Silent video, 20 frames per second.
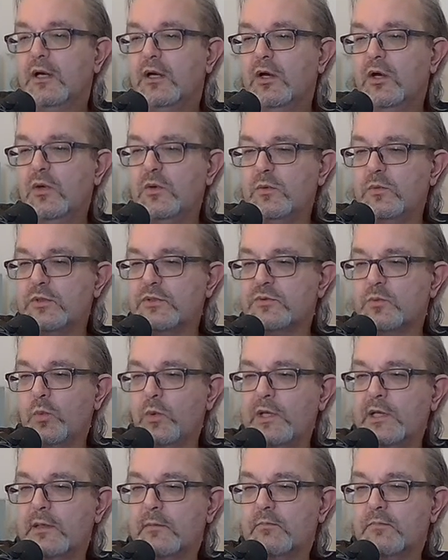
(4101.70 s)
Who was
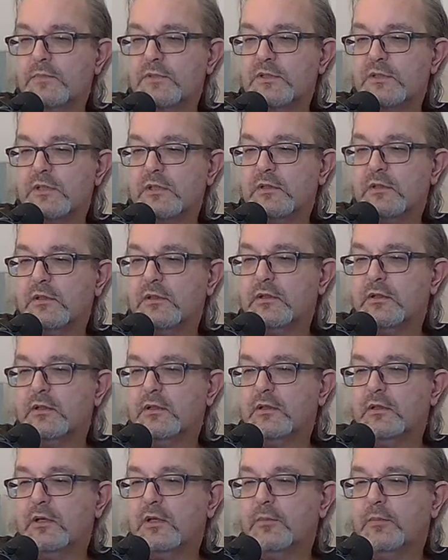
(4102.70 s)
Willems,
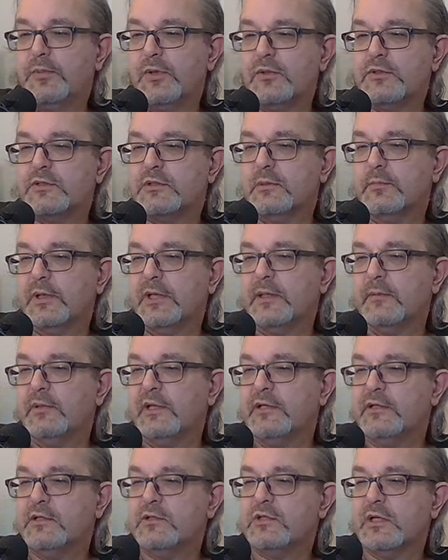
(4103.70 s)
Aposta babe
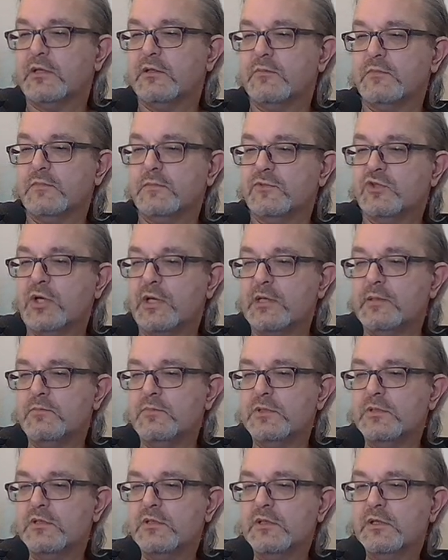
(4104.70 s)
Linda
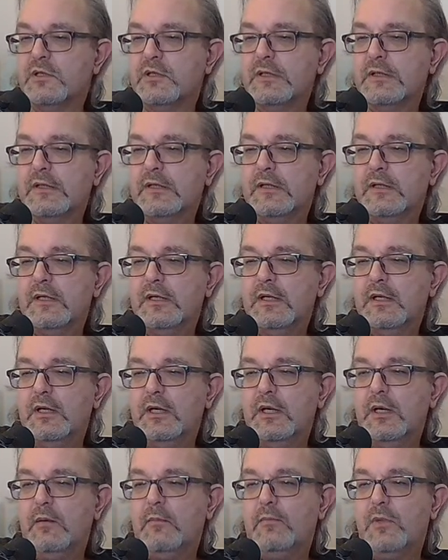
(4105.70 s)
James?
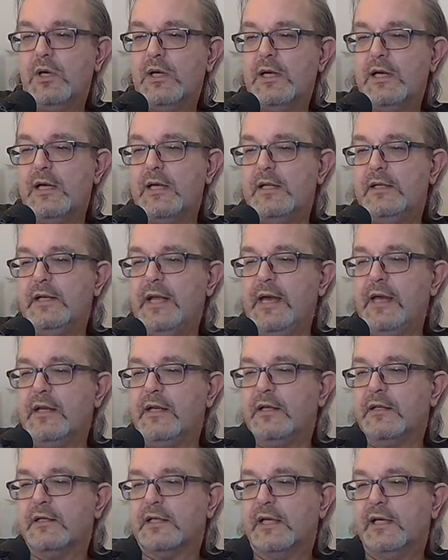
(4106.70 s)
My nan
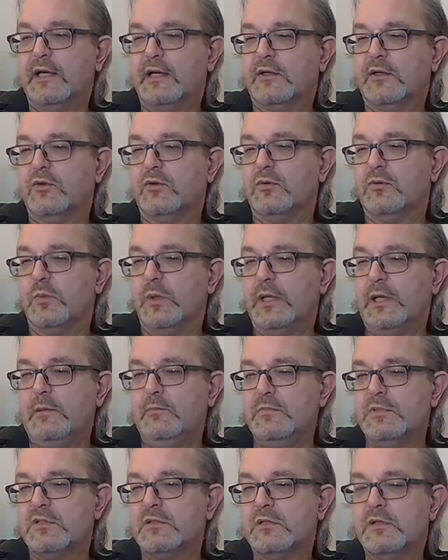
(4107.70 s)
had a cat called
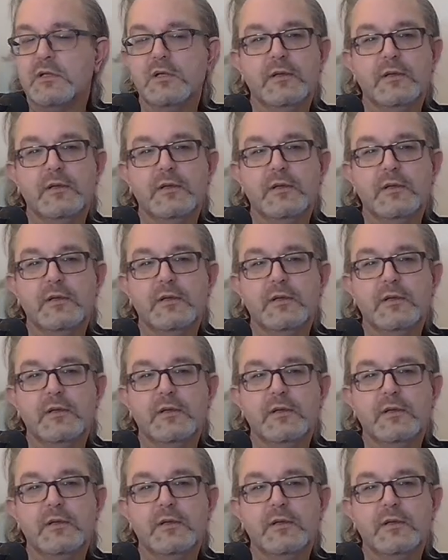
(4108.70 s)
Willems.